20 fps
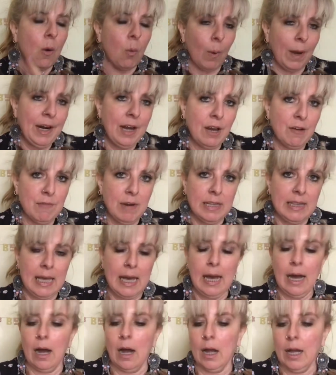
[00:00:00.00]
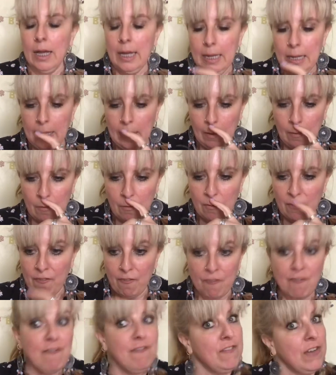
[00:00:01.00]
When I read that, I
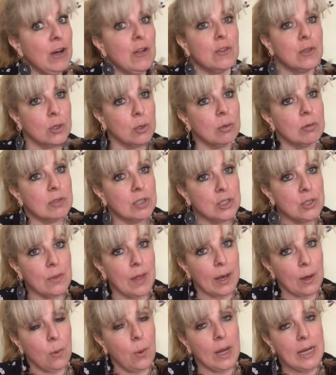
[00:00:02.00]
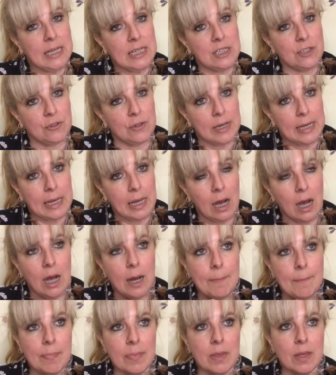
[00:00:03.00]
felt the call to do that quite literally.
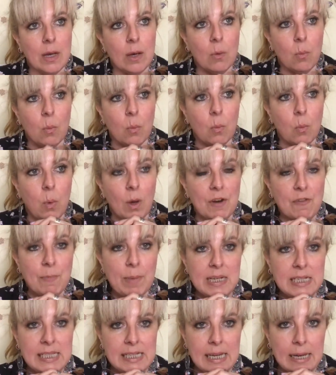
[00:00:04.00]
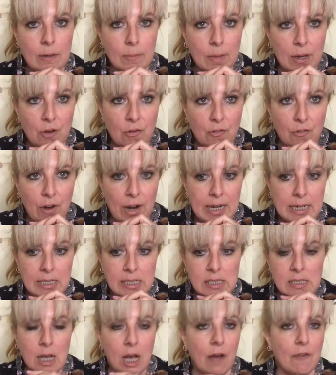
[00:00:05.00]
One of my snail mail
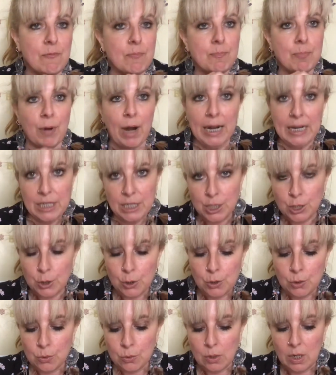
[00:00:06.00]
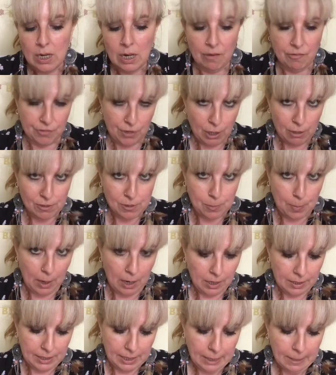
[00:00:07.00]
friends, a brand new Love Notes
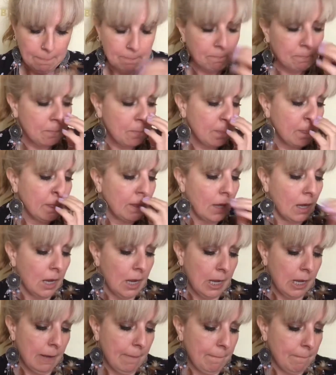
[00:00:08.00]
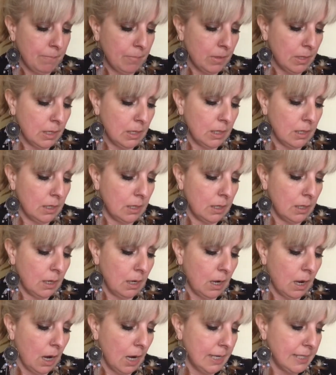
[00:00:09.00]
partner,
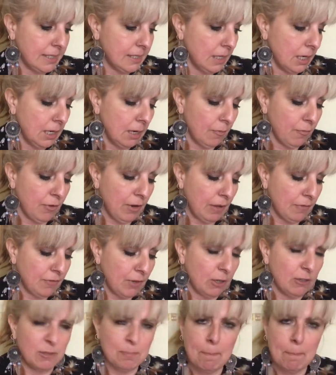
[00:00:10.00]
I sign up for Love Notes.